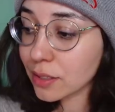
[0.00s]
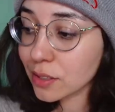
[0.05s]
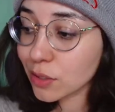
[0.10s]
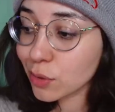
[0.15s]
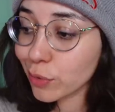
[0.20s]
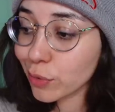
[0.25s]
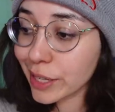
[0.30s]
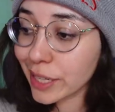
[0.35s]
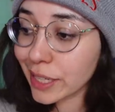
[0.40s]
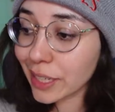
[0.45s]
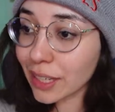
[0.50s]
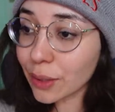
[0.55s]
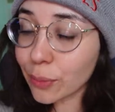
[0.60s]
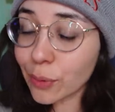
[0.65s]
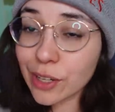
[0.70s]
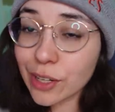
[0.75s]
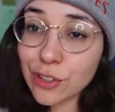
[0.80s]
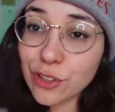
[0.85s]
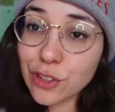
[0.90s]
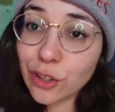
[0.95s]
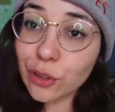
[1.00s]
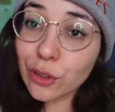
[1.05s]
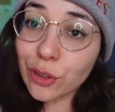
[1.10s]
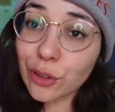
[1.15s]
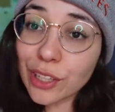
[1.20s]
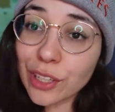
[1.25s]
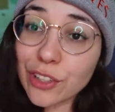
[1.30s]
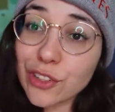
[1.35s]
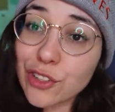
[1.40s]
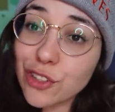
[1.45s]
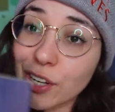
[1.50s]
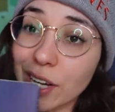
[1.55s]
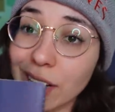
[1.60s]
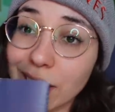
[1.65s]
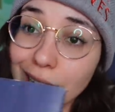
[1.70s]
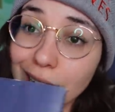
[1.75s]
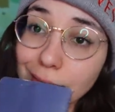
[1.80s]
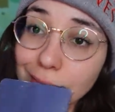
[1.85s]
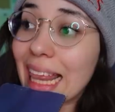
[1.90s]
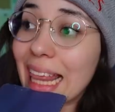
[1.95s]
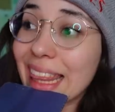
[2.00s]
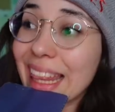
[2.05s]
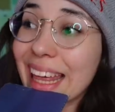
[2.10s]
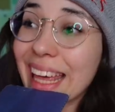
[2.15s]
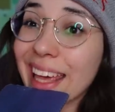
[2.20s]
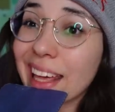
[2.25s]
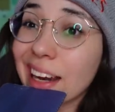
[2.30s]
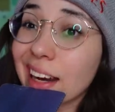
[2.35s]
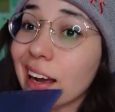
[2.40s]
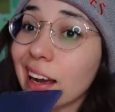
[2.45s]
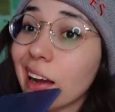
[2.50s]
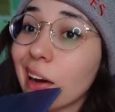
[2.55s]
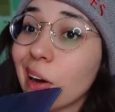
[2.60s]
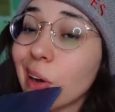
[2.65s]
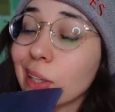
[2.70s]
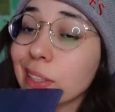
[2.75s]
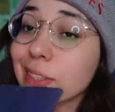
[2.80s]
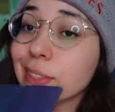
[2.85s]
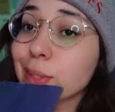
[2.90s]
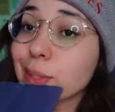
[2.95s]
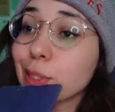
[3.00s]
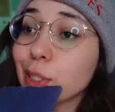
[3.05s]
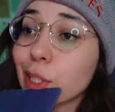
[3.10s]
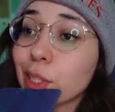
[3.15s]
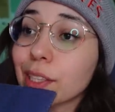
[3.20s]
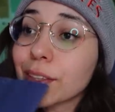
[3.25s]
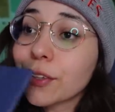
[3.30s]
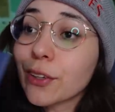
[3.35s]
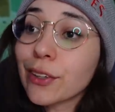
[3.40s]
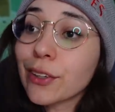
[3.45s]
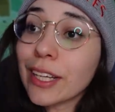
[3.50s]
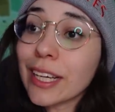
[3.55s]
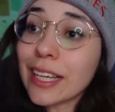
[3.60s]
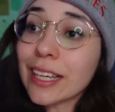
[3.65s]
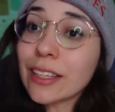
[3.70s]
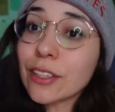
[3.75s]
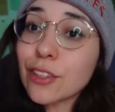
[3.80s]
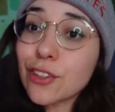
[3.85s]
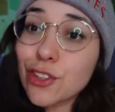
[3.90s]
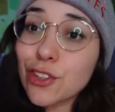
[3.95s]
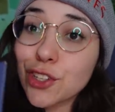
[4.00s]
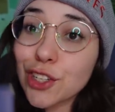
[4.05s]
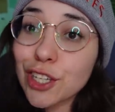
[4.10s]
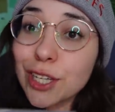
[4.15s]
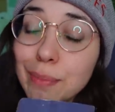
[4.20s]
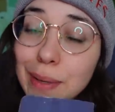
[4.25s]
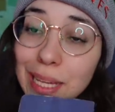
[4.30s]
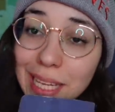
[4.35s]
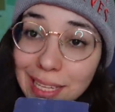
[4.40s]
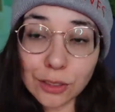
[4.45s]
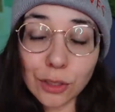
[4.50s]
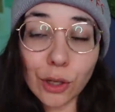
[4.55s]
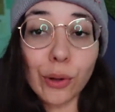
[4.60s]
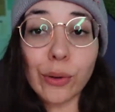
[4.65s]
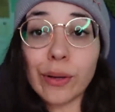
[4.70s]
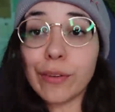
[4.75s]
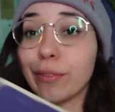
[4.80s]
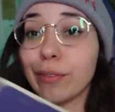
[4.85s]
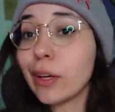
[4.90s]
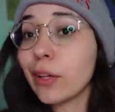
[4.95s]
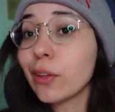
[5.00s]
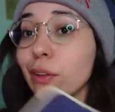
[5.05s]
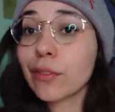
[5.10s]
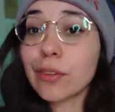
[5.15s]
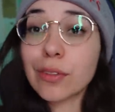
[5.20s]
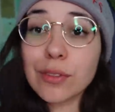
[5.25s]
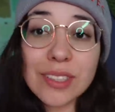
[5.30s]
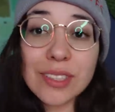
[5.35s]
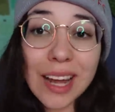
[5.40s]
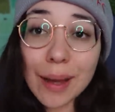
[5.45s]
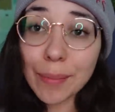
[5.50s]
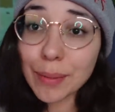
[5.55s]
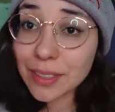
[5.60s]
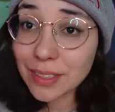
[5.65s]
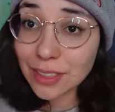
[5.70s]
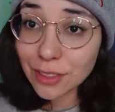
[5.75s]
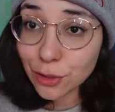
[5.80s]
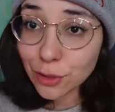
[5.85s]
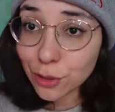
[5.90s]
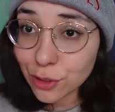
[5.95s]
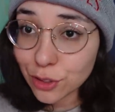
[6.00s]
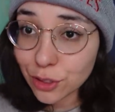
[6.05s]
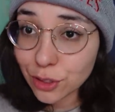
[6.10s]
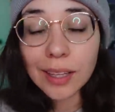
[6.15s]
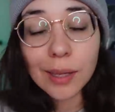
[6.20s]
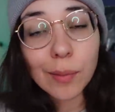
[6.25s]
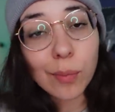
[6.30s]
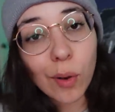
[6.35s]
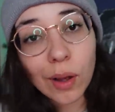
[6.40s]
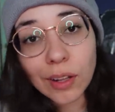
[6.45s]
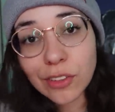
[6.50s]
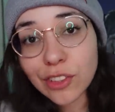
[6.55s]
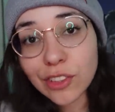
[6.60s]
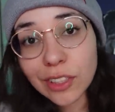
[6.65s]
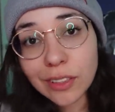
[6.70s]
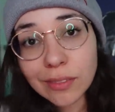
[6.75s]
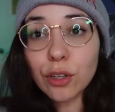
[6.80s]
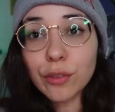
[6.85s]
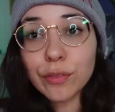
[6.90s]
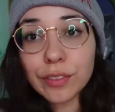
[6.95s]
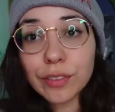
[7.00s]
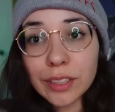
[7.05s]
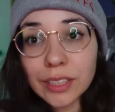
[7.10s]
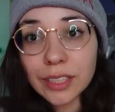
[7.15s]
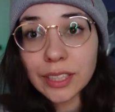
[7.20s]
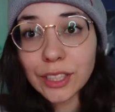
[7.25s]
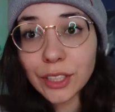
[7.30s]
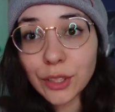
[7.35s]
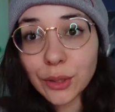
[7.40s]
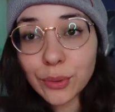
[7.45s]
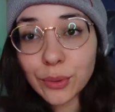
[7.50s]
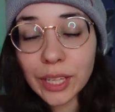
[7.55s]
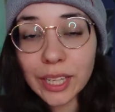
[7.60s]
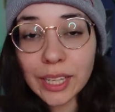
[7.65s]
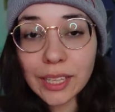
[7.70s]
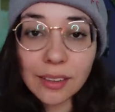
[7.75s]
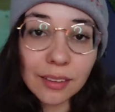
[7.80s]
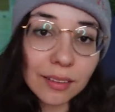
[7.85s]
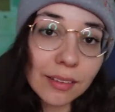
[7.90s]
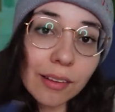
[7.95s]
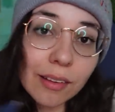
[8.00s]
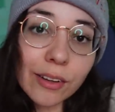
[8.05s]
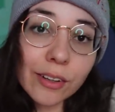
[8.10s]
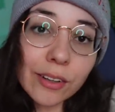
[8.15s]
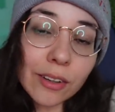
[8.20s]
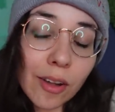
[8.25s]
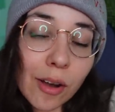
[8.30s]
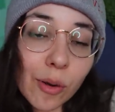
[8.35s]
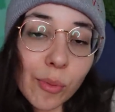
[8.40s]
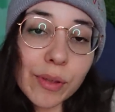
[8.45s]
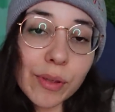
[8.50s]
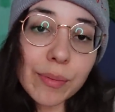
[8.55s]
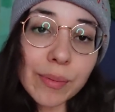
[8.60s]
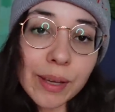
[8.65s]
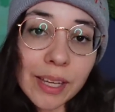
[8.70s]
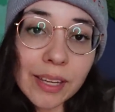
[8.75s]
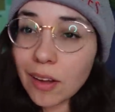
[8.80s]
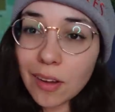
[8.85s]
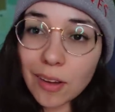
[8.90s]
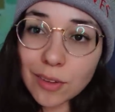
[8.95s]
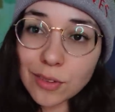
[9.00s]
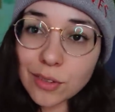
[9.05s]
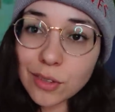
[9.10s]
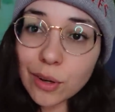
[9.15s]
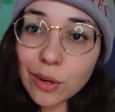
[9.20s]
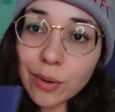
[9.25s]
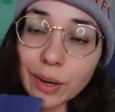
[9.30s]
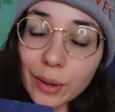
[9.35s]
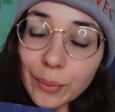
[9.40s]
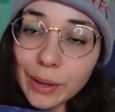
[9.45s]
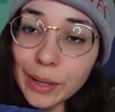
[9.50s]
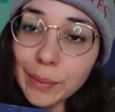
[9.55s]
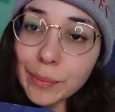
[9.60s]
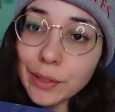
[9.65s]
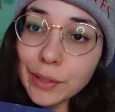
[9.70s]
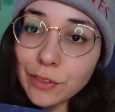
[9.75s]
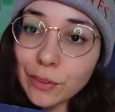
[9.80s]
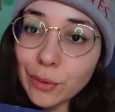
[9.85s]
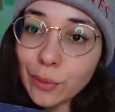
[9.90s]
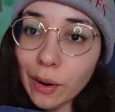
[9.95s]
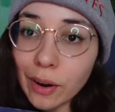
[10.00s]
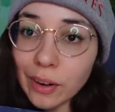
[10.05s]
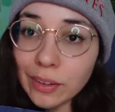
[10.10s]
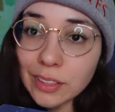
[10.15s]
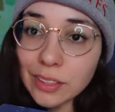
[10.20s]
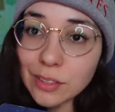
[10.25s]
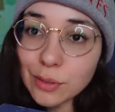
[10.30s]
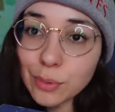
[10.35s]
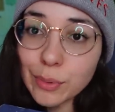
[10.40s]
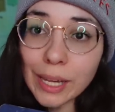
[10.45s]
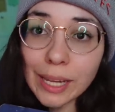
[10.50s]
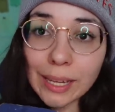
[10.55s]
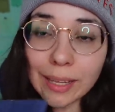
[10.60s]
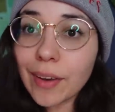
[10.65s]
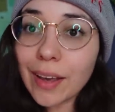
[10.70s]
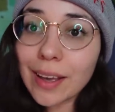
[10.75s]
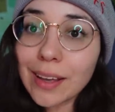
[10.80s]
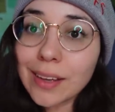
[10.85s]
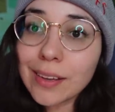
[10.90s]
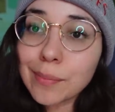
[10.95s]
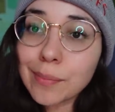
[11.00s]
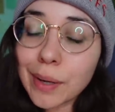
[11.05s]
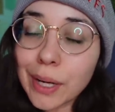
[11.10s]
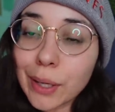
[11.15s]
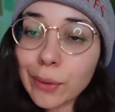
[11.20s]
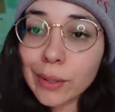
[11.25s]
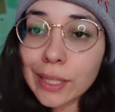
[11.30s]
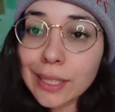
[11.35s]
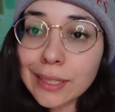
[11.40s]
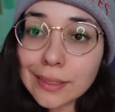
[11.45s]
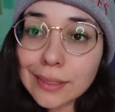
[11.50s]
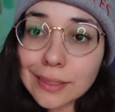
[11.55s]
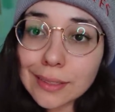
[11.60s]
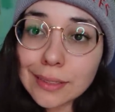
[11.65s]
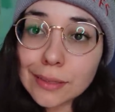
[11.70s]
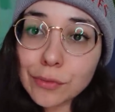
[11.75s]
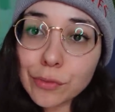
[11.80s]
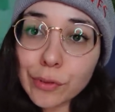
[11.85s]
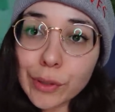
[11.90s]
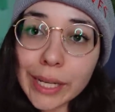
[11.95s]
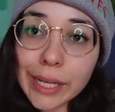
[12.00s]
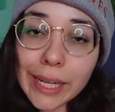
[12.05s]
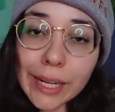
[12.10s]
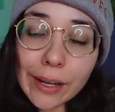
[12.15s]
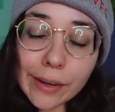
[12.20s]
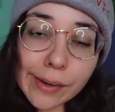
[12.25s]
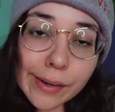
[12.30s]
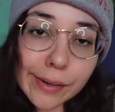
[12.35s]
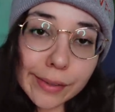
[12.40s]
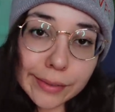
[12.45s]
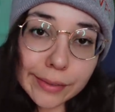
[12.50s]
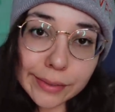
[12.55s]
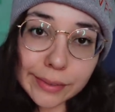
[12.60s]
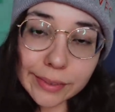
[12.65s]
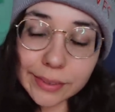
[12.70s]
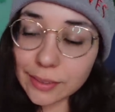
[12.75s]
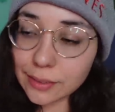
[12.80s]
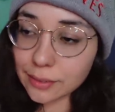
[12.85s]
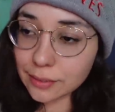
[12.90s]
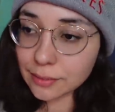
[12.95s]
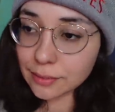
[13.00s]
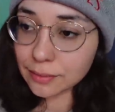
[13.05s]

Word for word: This week, I want to start learning shading, and then I also started learning chibi. So if either of those topics interest you, keep watching. Hopefully you can learn along with me. Also, I went a bit too hard this week, and my wrist freaking hurts.